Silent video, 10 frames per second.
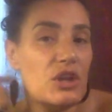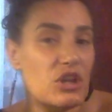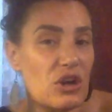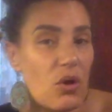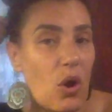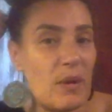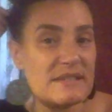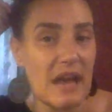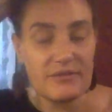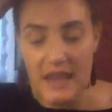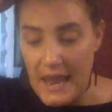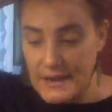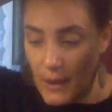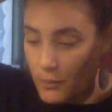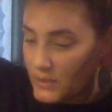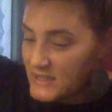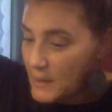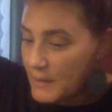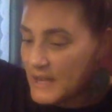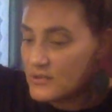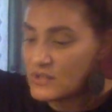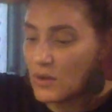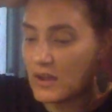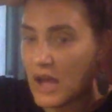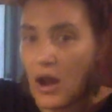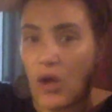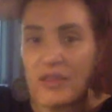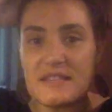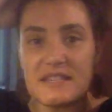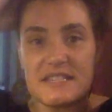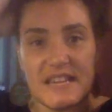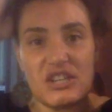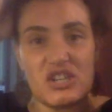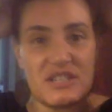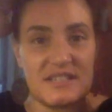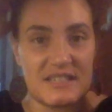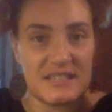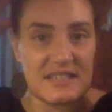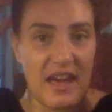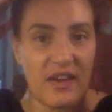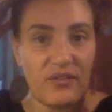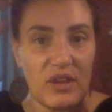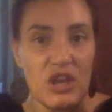you don't always have to end up with somebody who's got all these addictions and stuff.